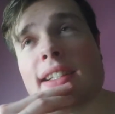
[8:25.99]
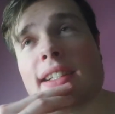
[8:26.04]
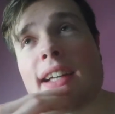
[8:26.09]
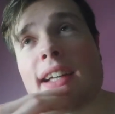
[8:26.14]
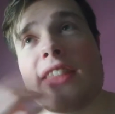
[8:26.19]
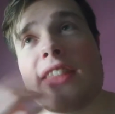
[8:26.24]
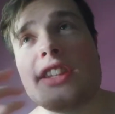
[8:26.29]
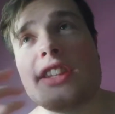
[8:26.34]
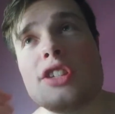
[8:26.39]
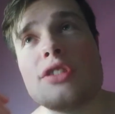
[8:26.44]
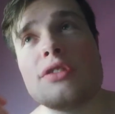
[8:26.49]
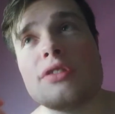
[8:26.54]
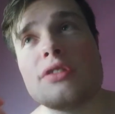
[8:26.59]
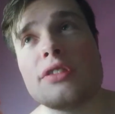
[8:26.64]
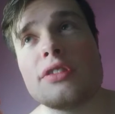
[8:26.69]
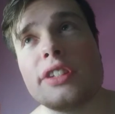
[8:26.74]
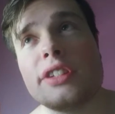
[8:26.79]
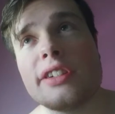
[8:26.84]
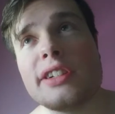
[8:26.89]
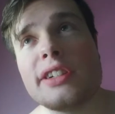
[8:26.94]
I think your
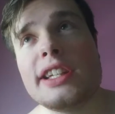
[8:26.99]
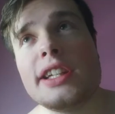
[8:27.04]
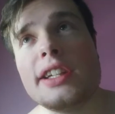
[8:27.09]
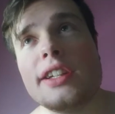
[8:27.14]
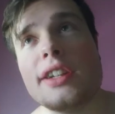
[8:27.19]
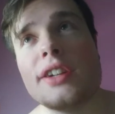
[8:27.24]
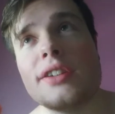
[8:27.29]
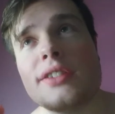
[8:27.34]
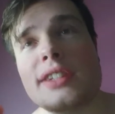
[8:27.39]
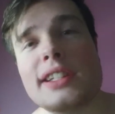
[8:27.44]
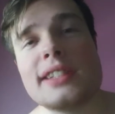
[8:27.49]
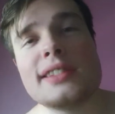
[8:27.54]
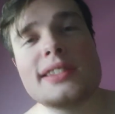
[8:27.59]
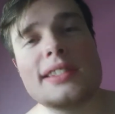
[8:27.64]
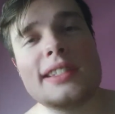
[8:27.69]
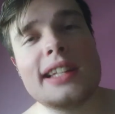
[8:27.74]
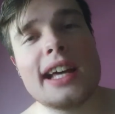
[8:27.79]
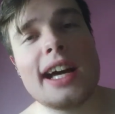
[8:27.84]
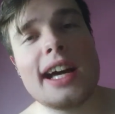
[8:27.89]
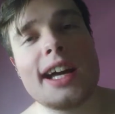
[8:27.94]
ego needs to
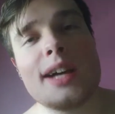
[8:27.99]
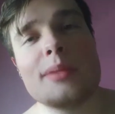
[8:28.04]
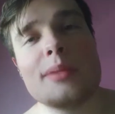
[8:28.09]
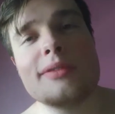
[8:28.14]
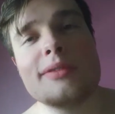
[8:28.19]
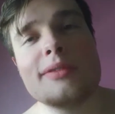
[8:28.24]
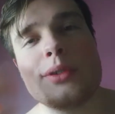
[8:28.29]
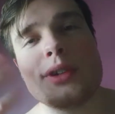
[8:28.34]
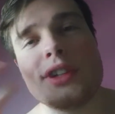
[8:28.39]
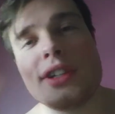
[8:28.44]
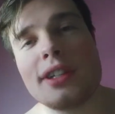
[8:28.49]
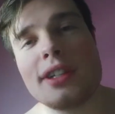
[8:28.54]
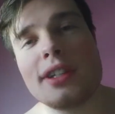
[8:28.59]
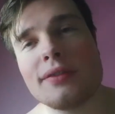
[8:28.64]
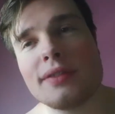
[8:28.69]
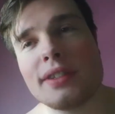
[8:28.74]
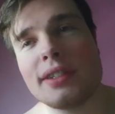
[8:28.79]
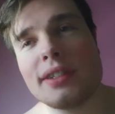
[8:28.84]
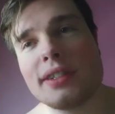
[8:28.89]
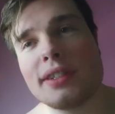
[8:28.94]
die before you can
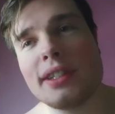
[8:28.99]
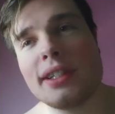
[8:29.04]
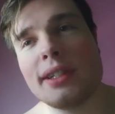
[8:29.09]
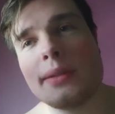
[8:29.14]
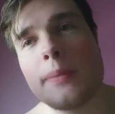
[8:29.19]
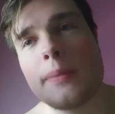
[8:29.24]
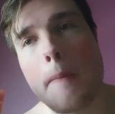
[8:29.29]
really.